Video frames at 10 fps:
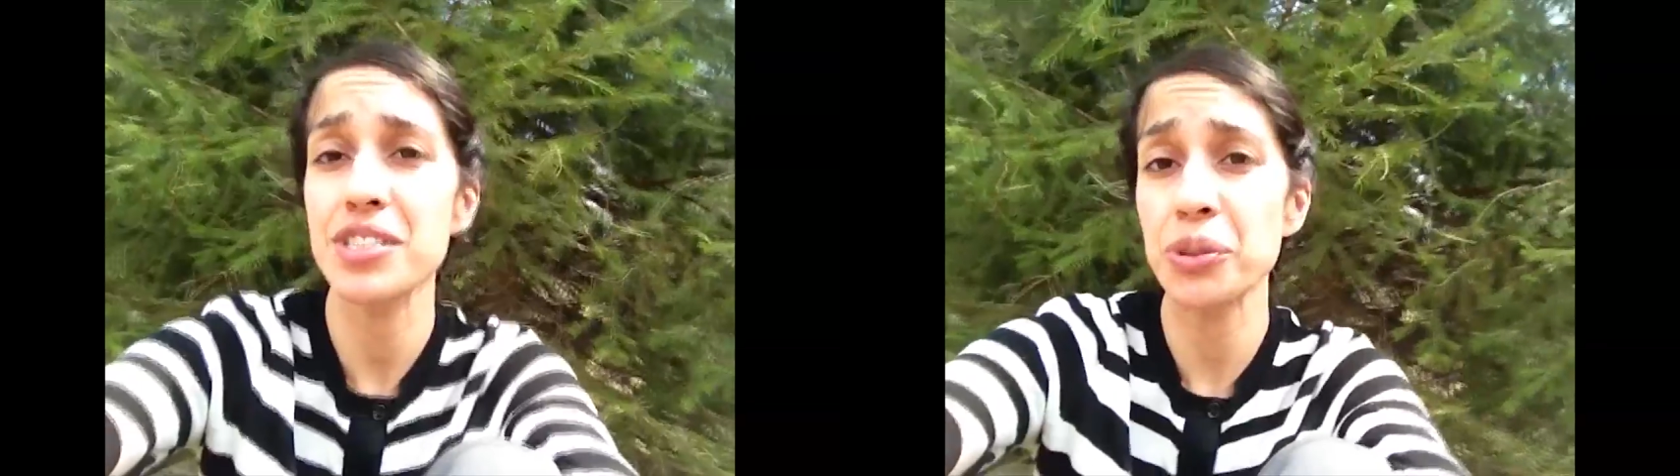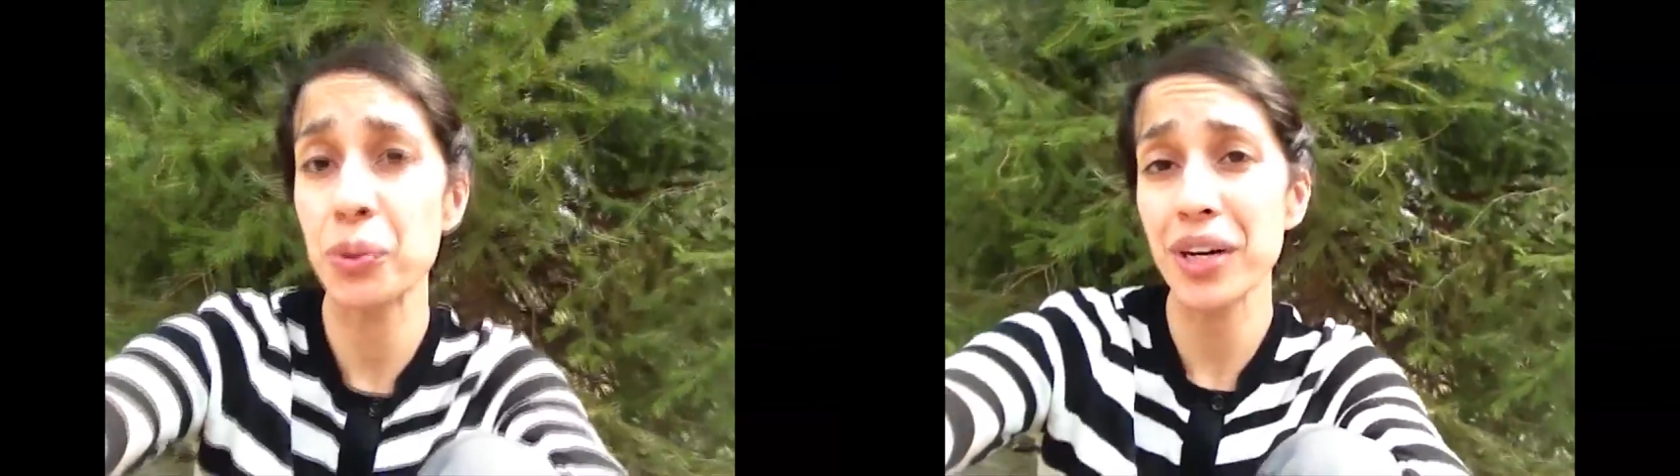
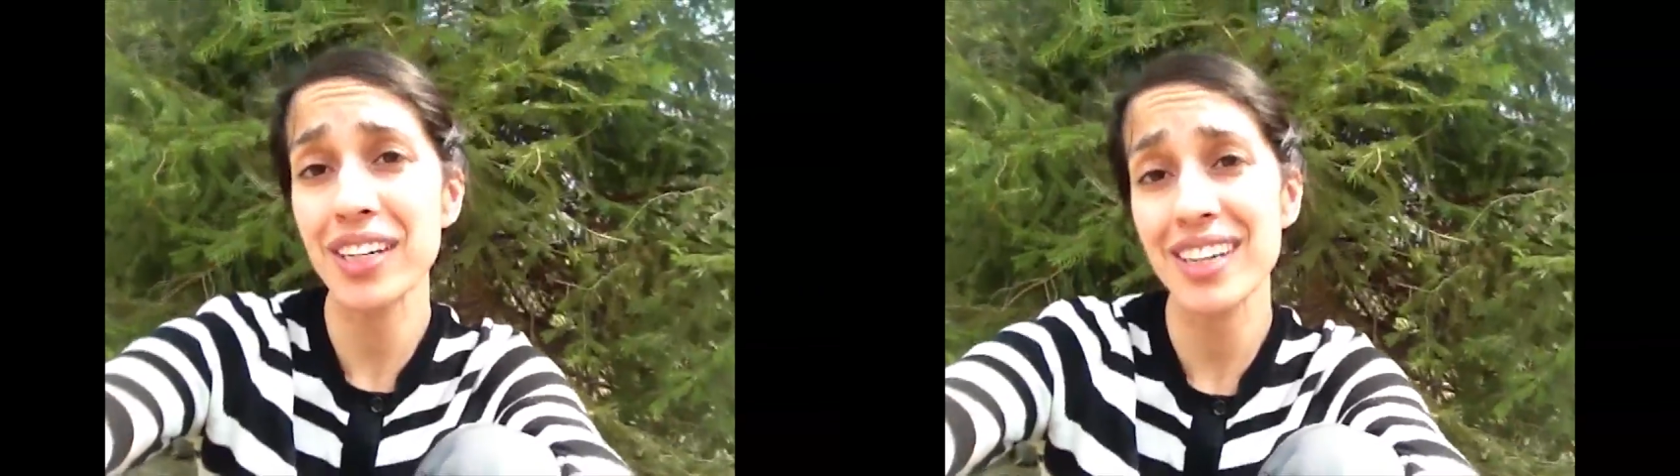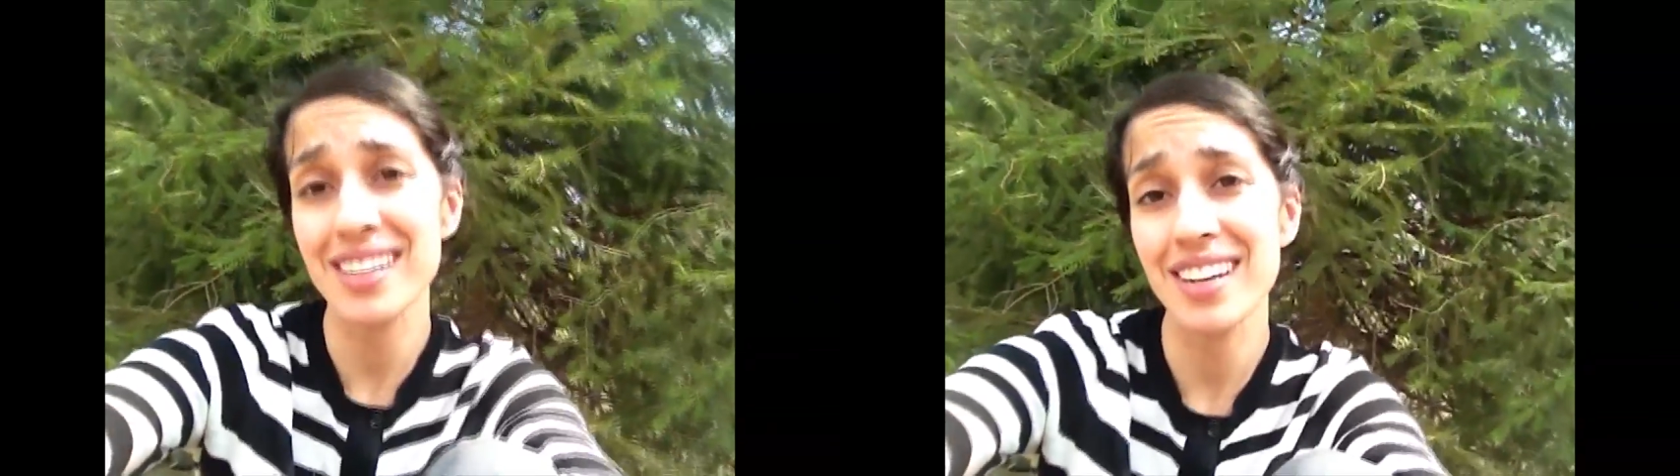to work
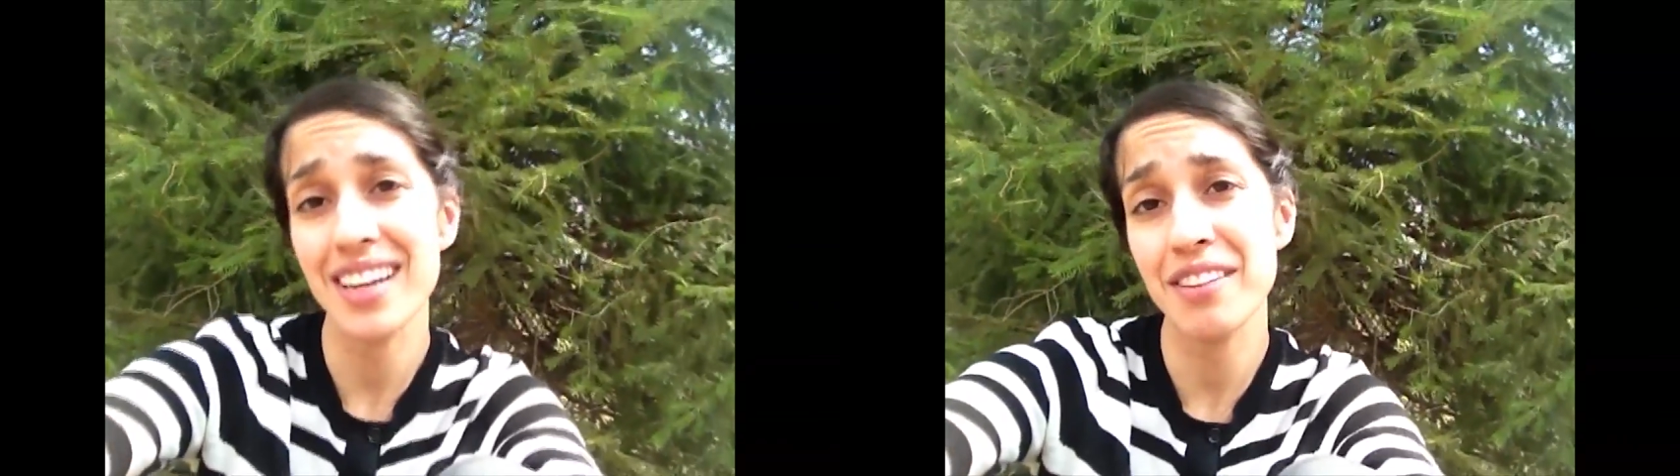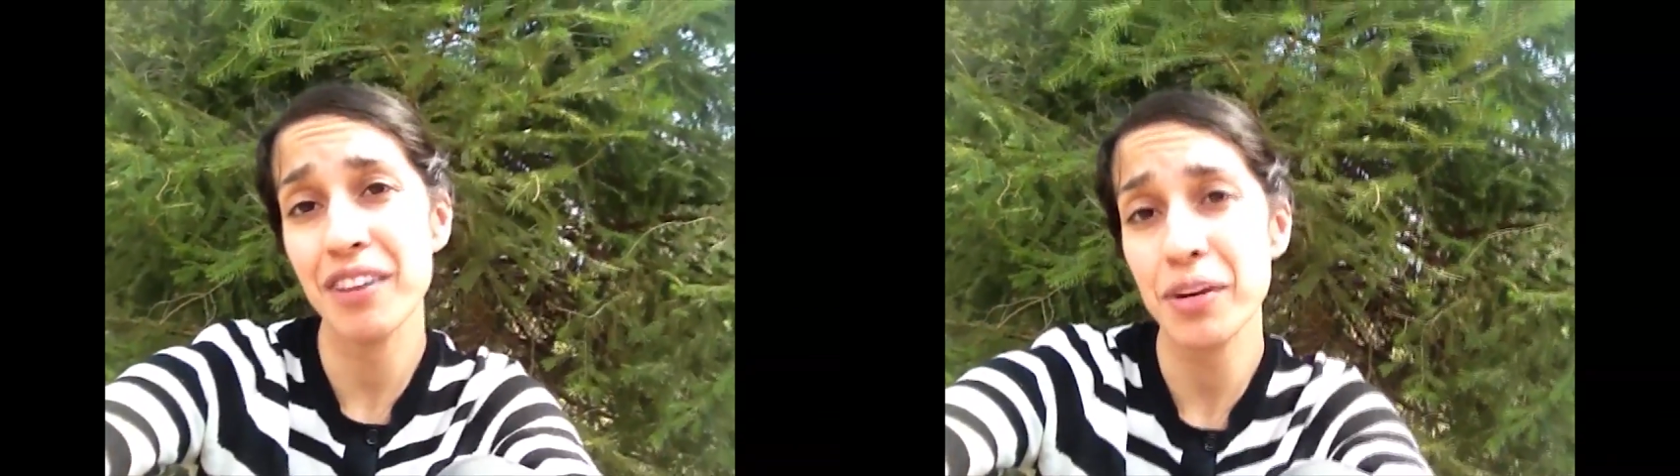on
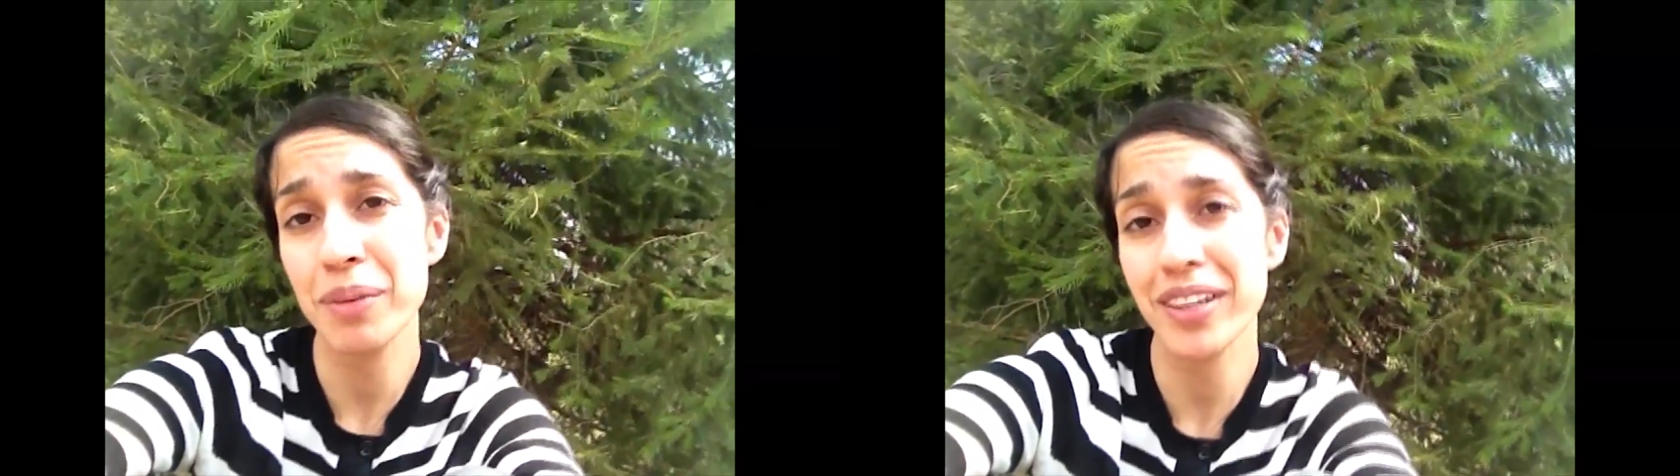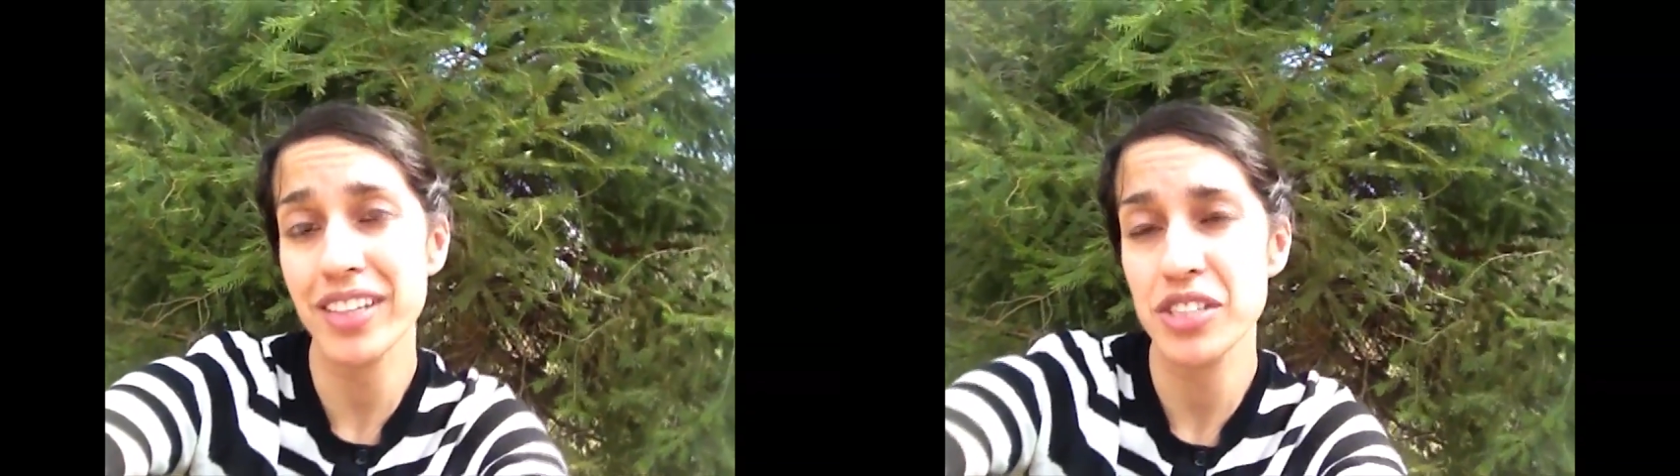environmental